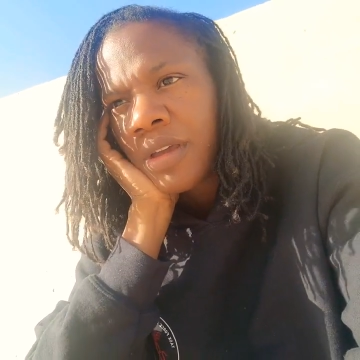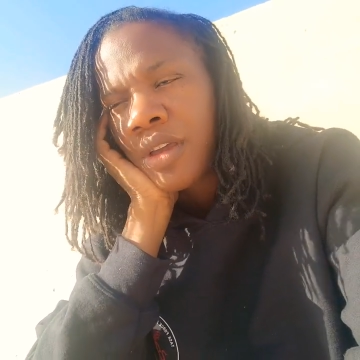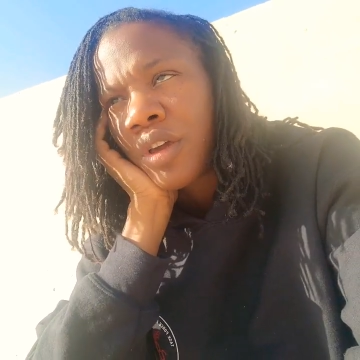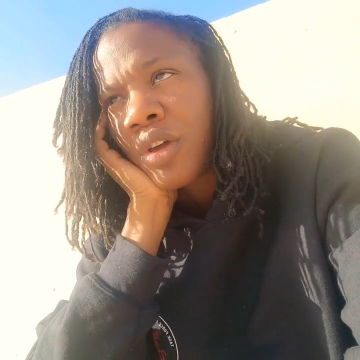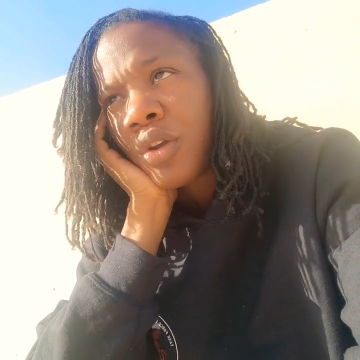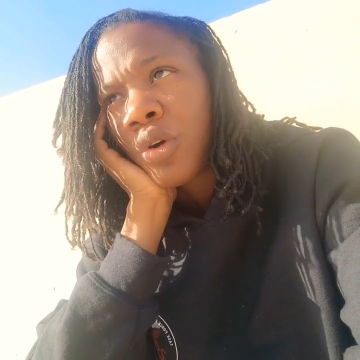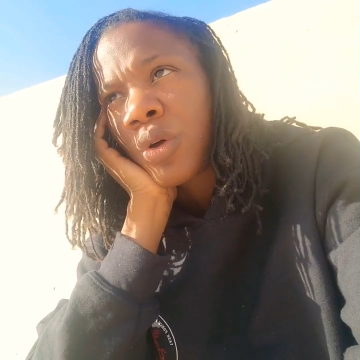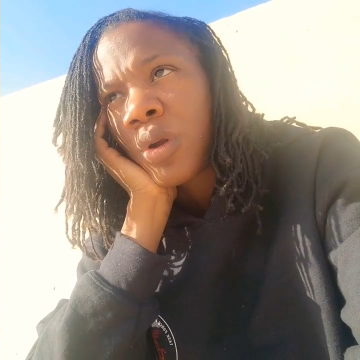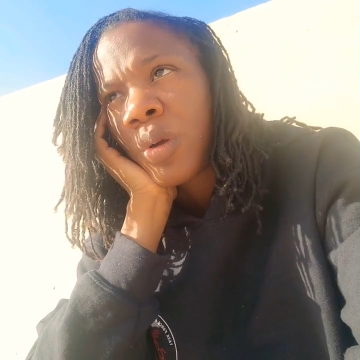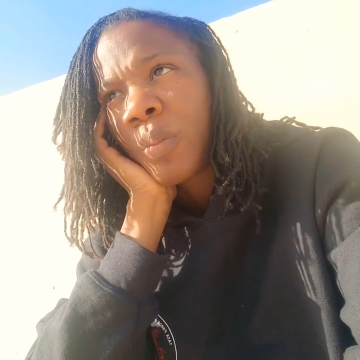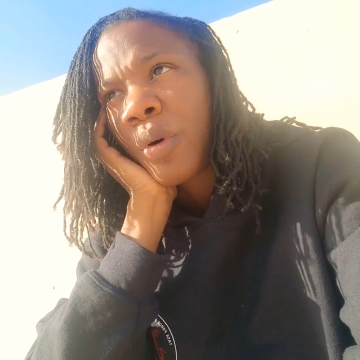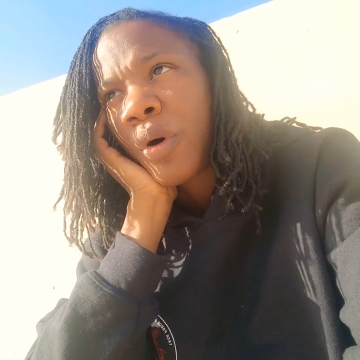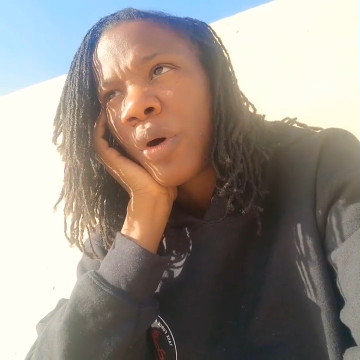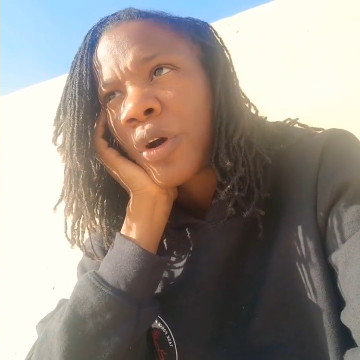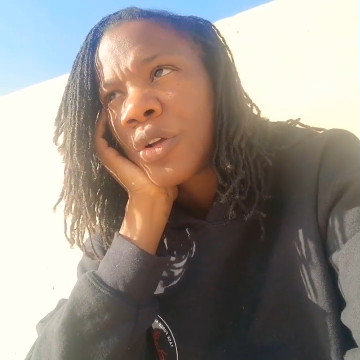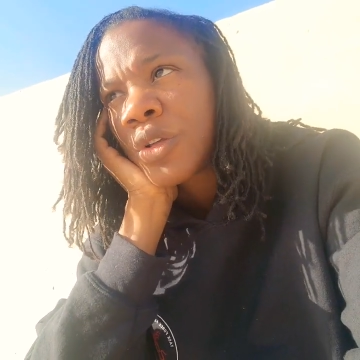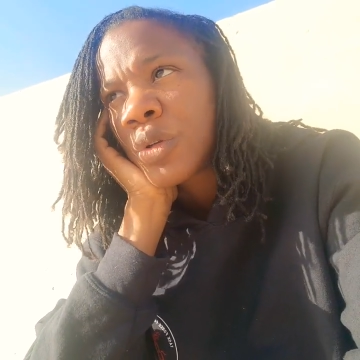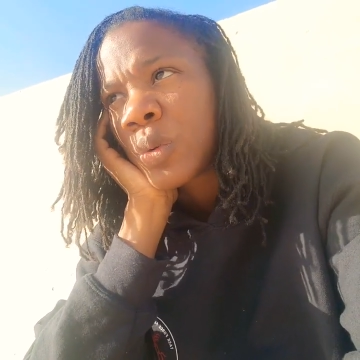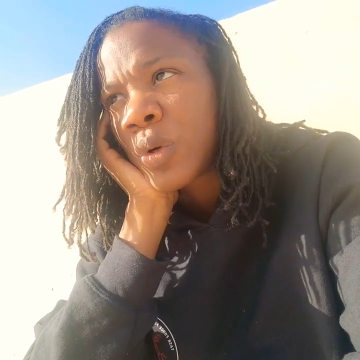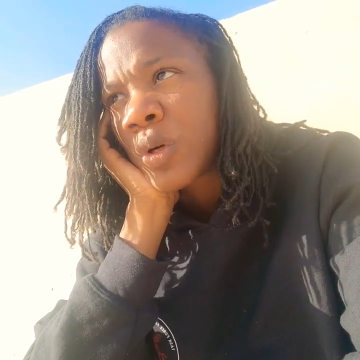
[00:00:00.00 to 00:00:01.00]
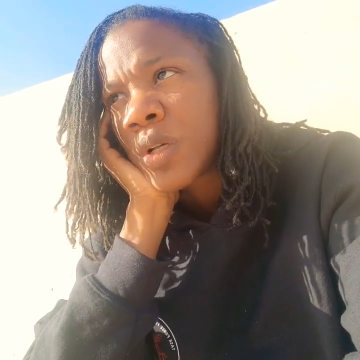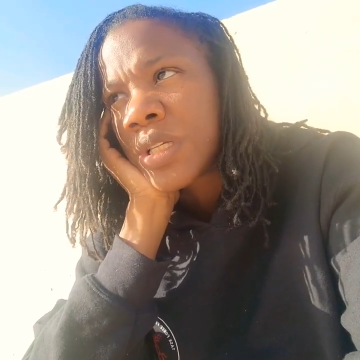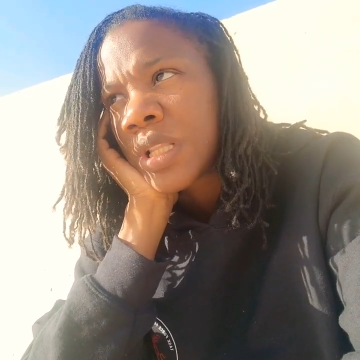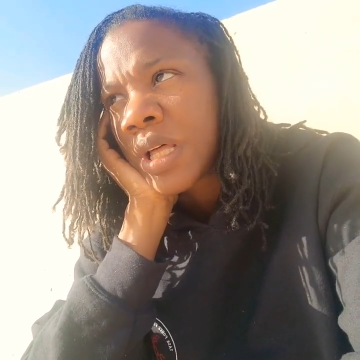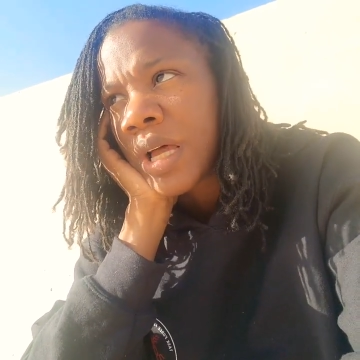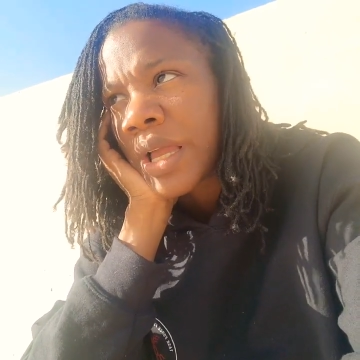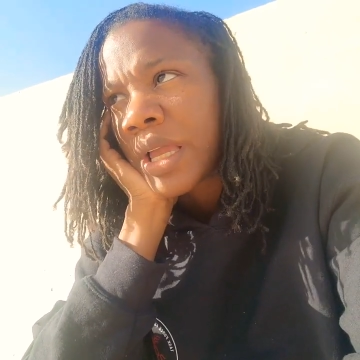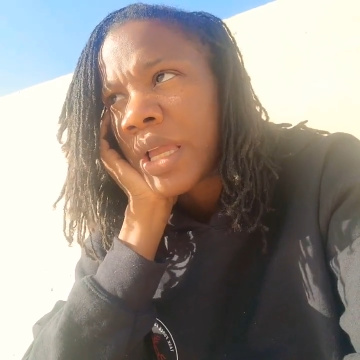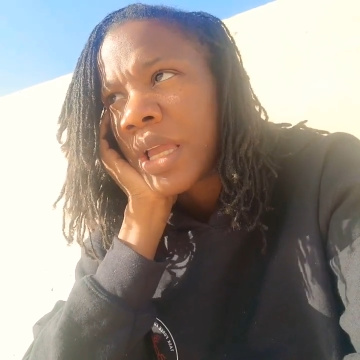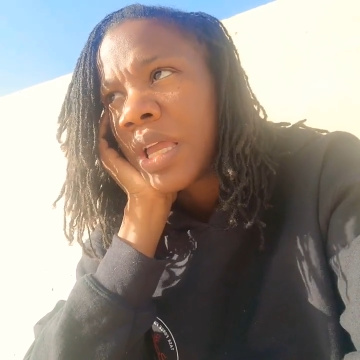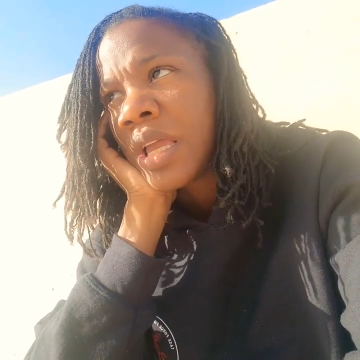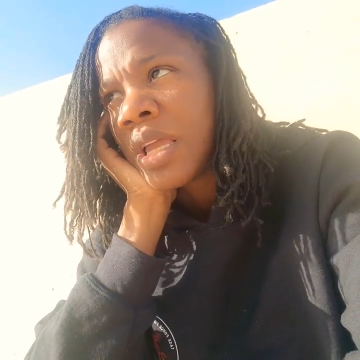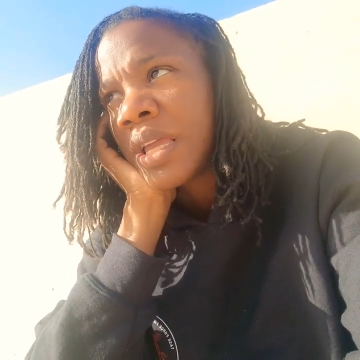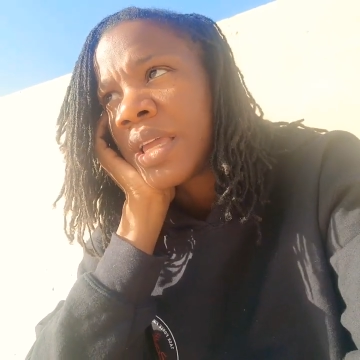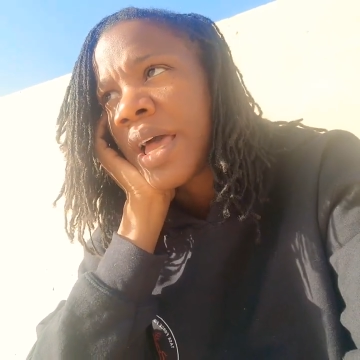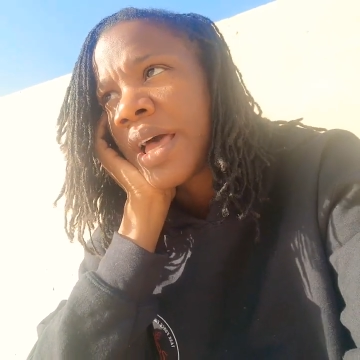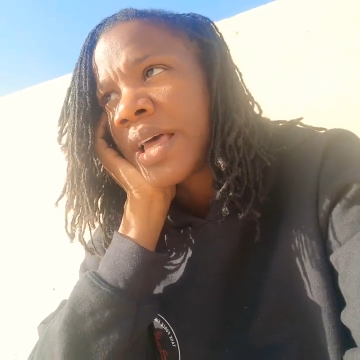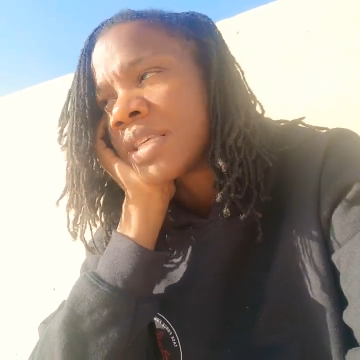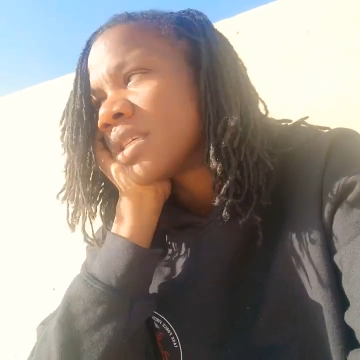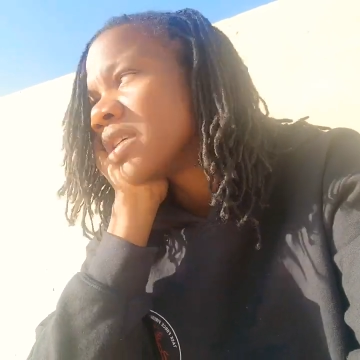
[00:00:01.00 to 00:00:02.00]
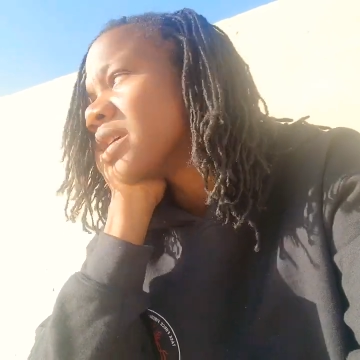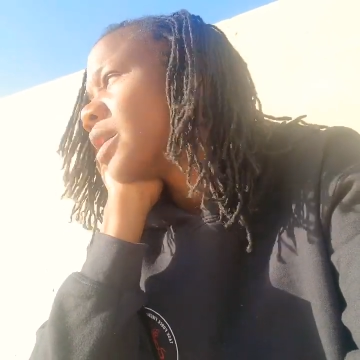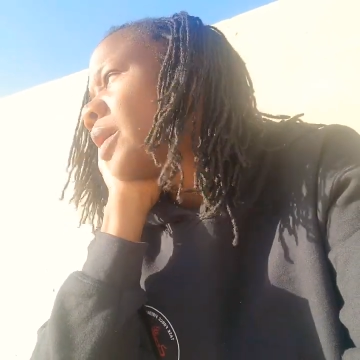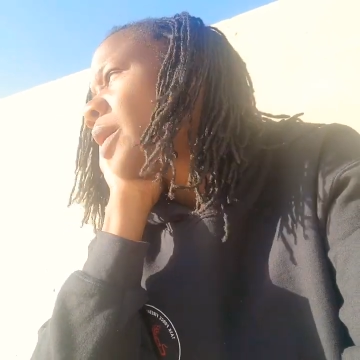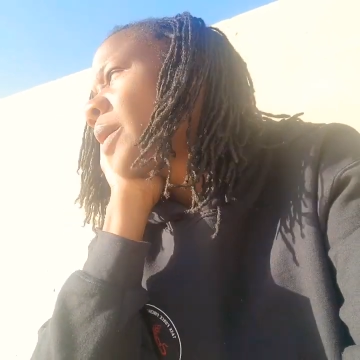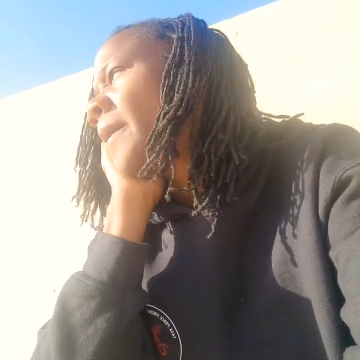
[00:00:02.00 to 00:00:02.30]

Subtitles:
you know, the parts where it's like, yes,